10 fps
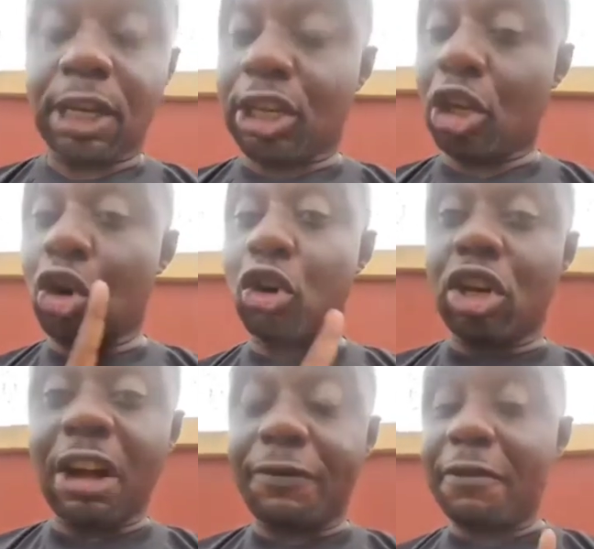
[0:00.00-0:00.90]
The
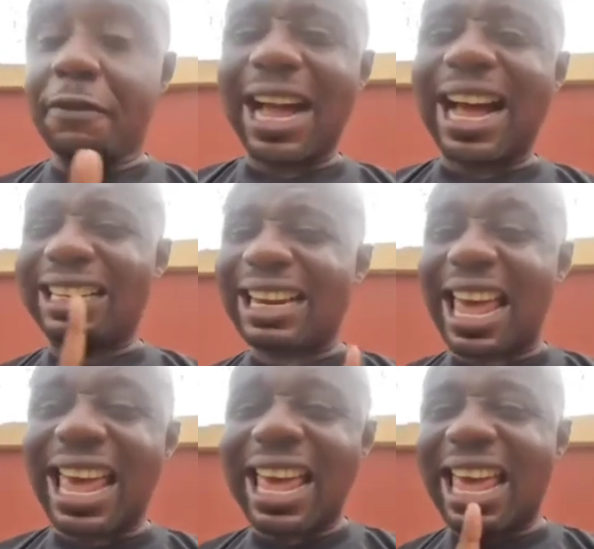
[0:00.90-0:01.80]
Ooni of Ife at
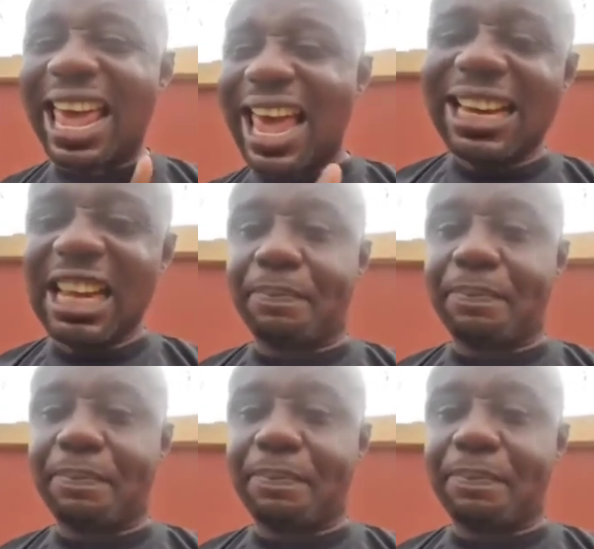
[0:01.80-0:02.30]
any